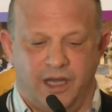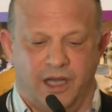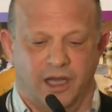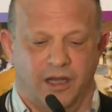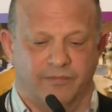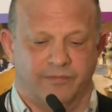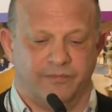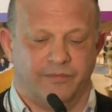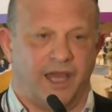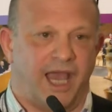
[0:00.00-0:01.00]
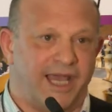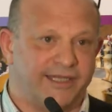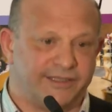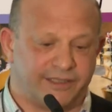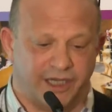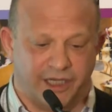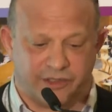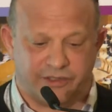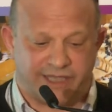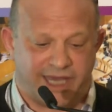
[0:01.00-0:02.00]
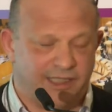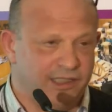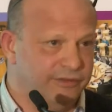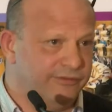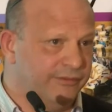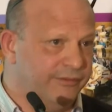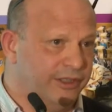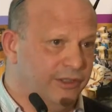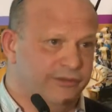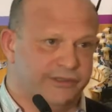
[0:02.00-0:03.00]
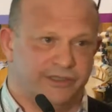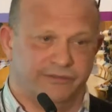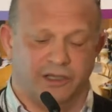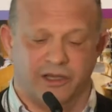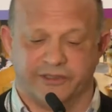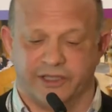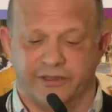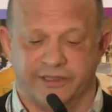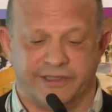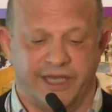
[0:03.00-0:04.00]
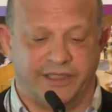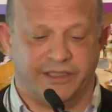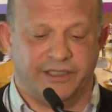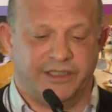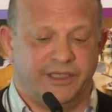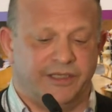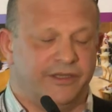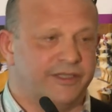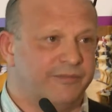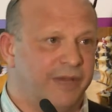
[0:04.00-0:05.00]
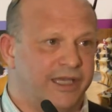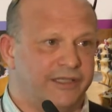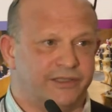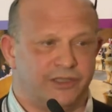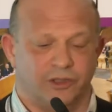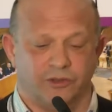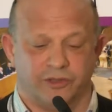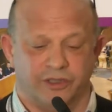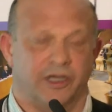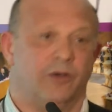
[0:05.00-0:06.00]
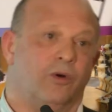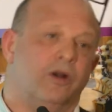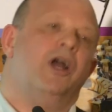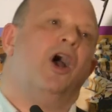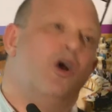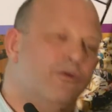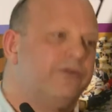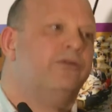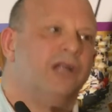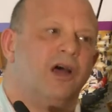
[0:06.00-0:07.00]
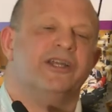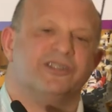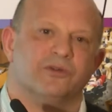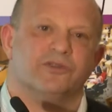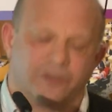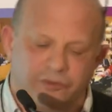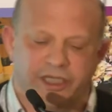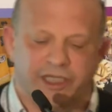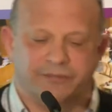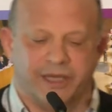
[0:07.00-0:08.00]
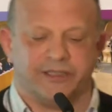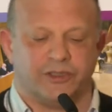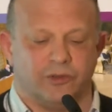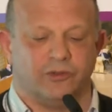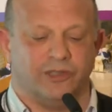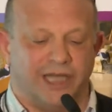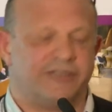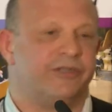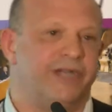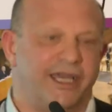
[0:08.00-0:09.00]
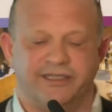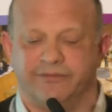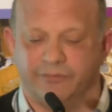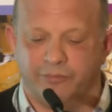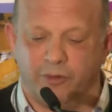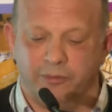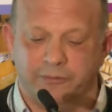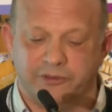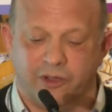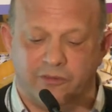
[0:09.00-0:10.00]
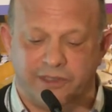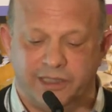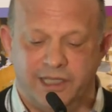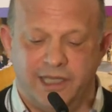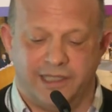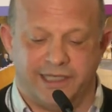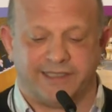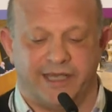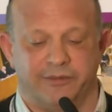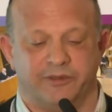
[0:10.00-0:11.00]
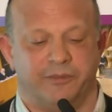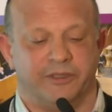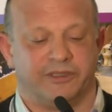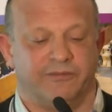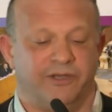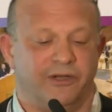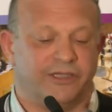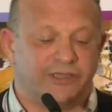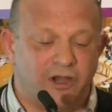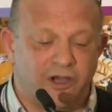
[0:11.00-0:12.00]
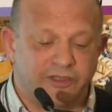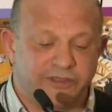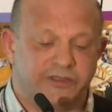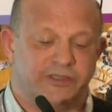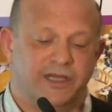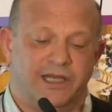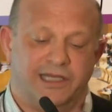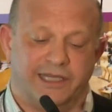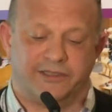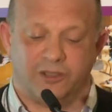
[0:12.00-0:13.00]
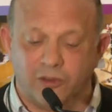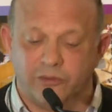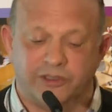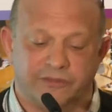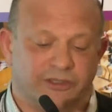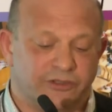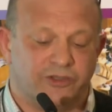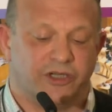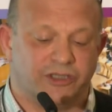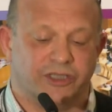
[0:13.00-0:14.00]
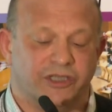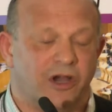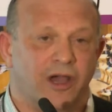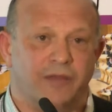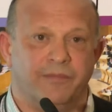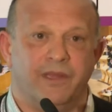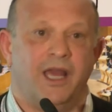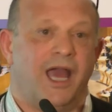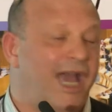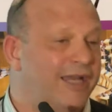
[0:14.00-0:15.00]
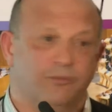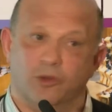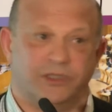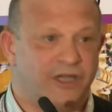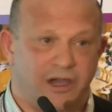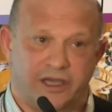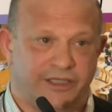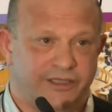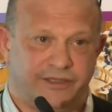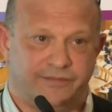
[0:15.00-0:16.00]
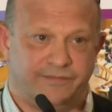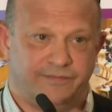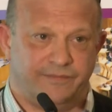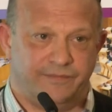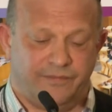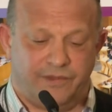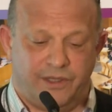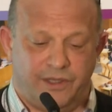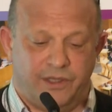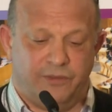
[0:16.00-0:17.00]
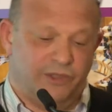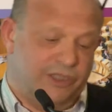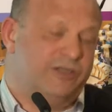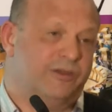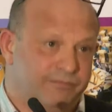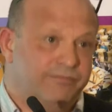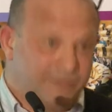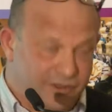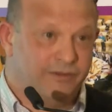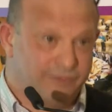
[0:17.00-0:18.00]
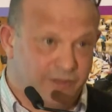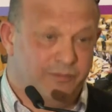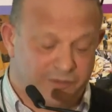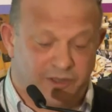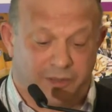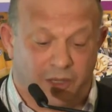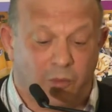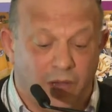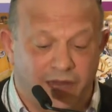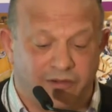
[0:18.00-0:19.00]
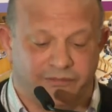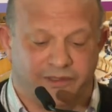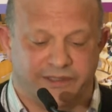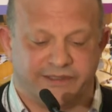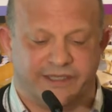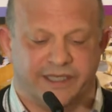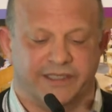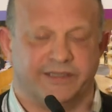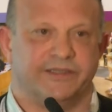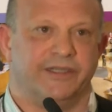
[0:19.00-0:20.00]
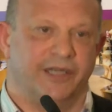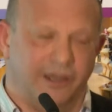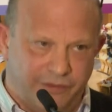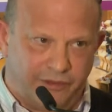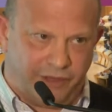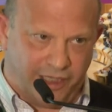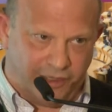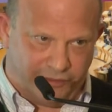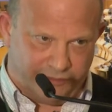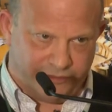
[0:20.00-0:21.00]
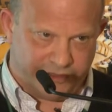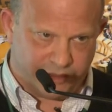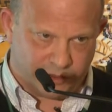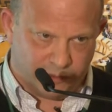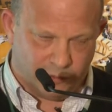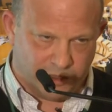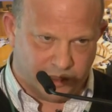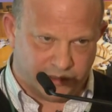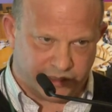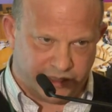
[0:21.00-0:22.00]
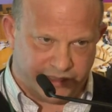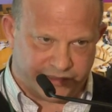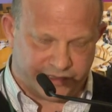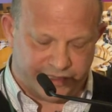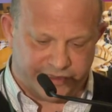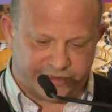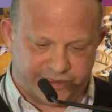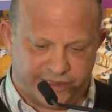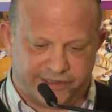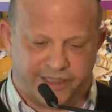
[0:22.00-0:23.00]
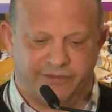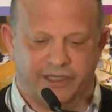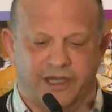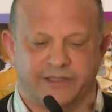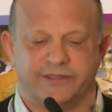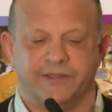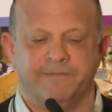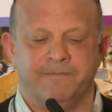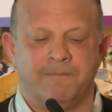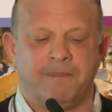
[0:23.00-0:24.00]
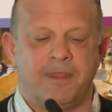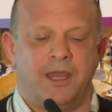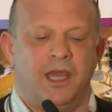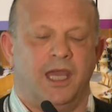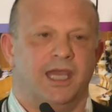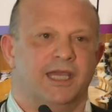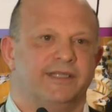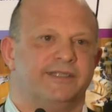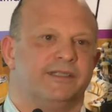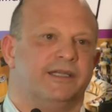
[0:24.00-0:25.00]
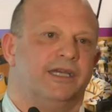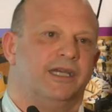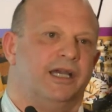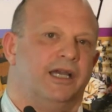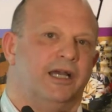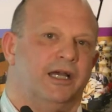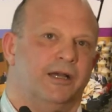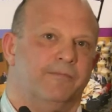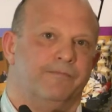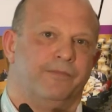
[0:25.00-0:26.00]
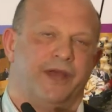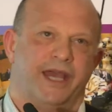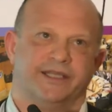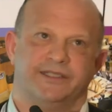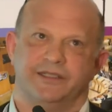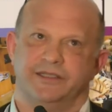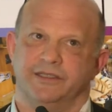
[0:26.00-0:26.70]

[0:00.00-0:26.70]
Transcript: Um, as uh, Chris Hanlon from the University of Glasgow has said, this makes children, or over-reliance on screen makes children less creative in problem solving, less able to persevere at tasks, less tolerant of unstructured time, and more tired. We need to, to, to, to be aware of these things. The other thing I think the digital world is, is, is giving us is um, that